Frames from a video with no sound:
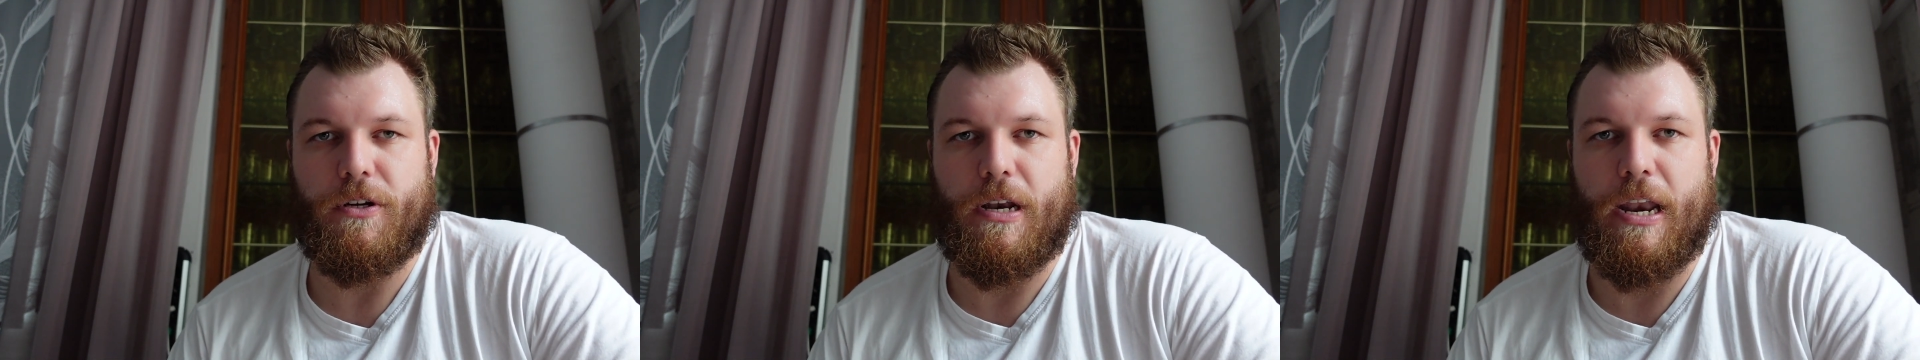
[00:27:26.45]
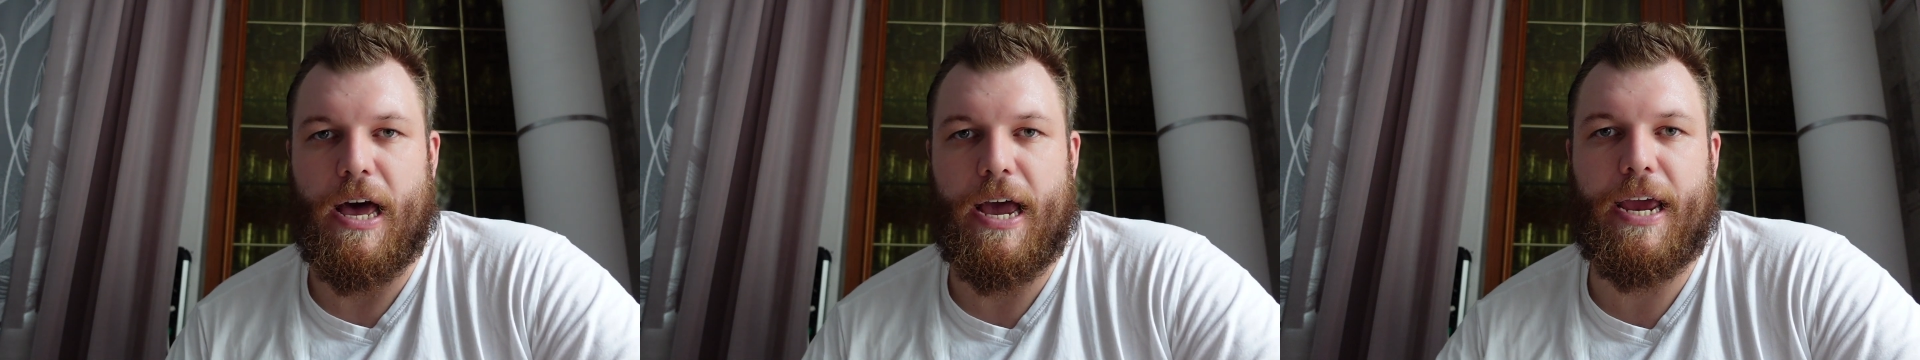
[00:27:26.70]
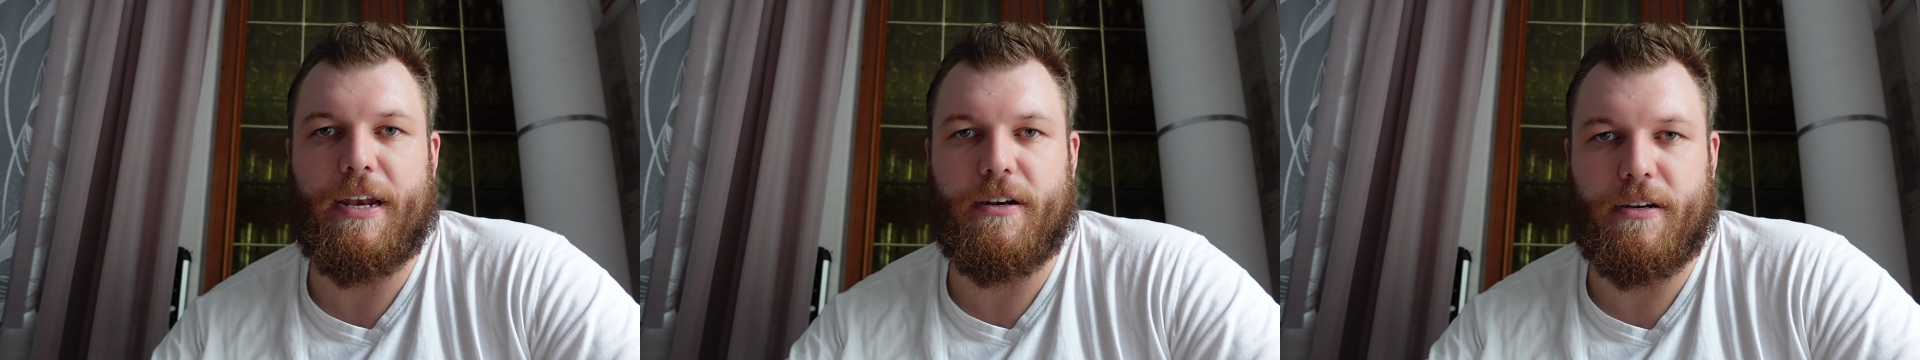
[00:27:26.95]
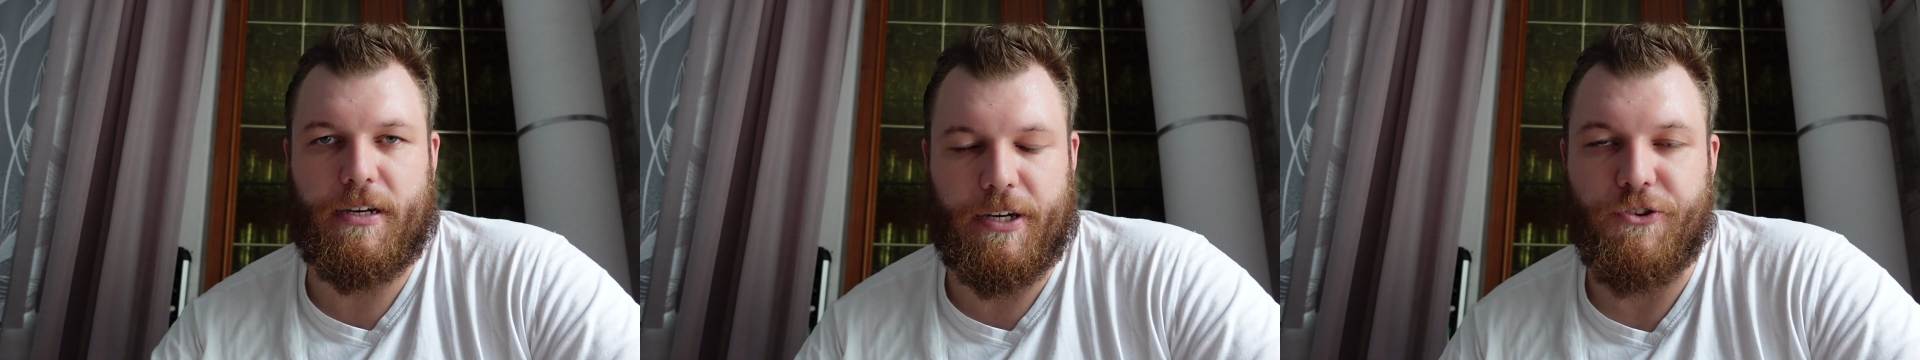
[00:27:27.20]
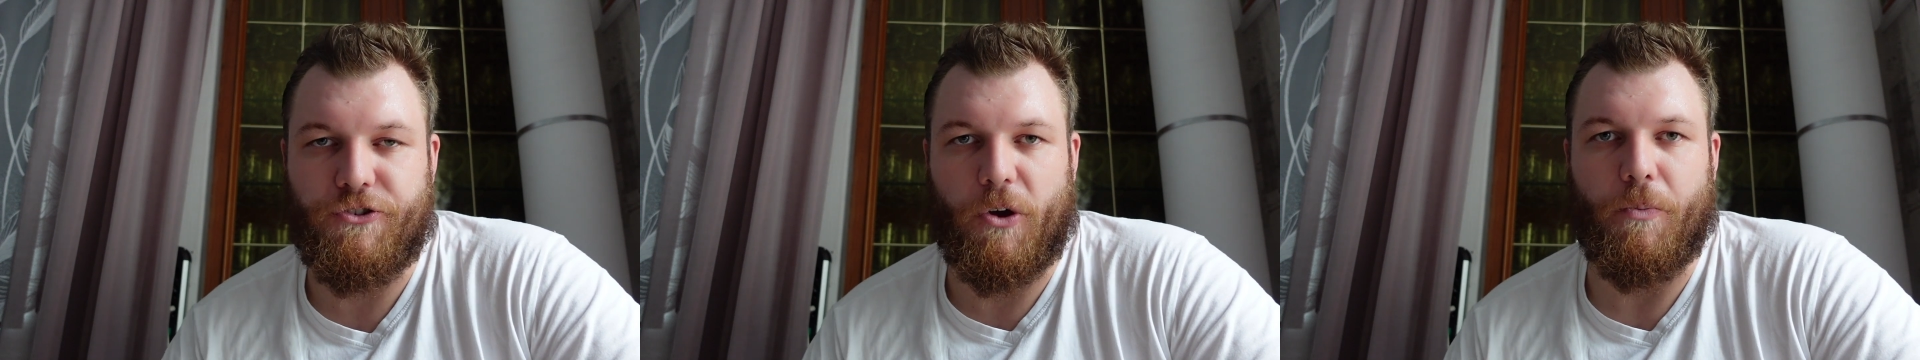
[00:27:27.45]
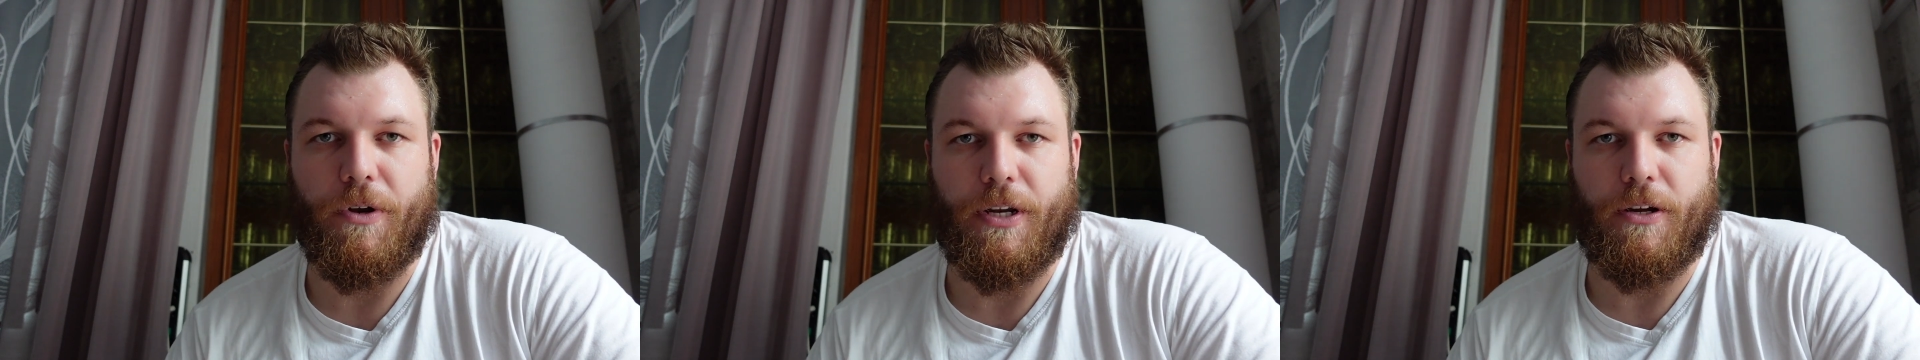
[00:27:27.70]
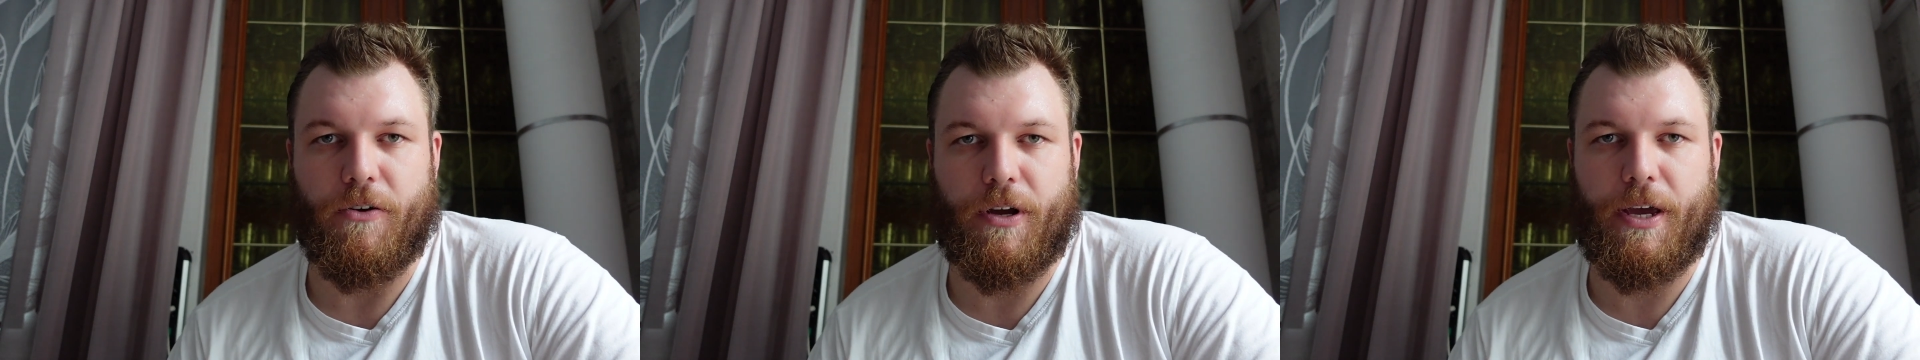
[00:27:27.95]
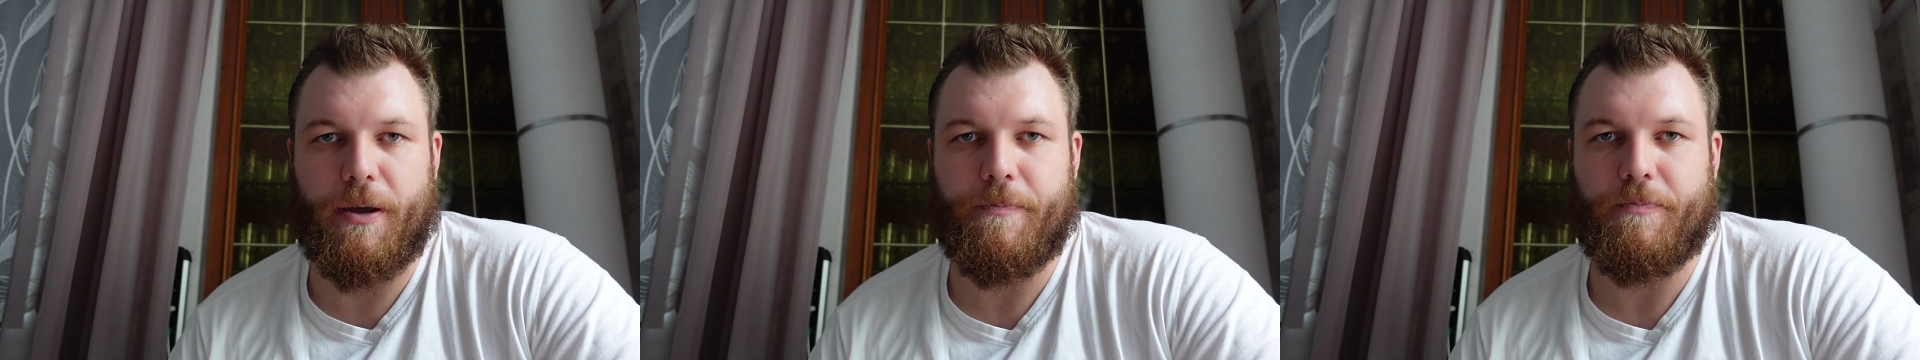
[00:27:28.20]
line in Germany,
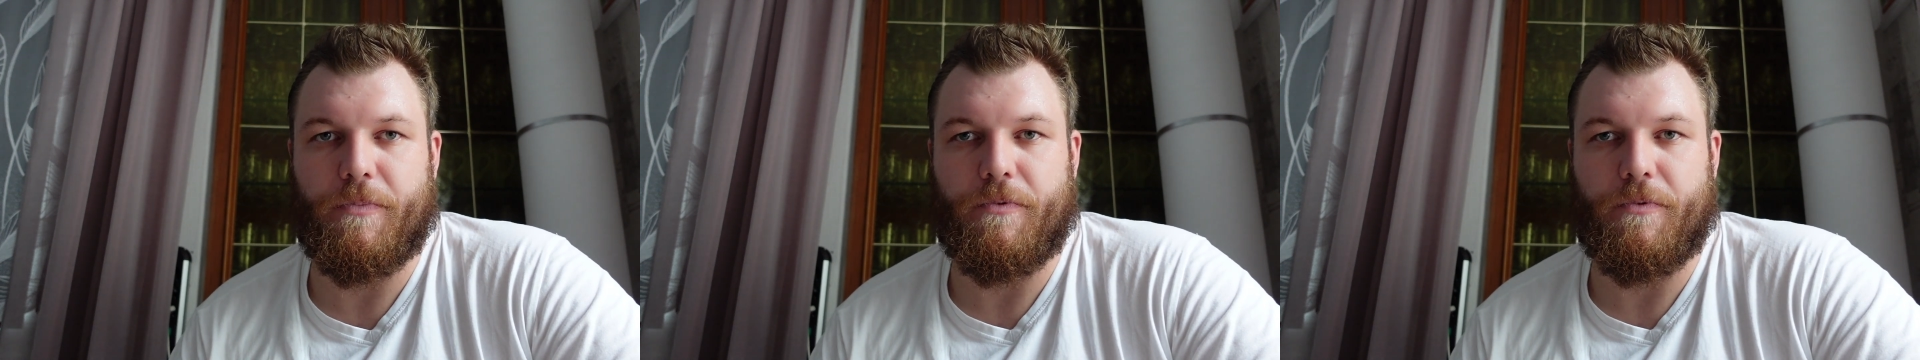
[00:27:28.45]
okay,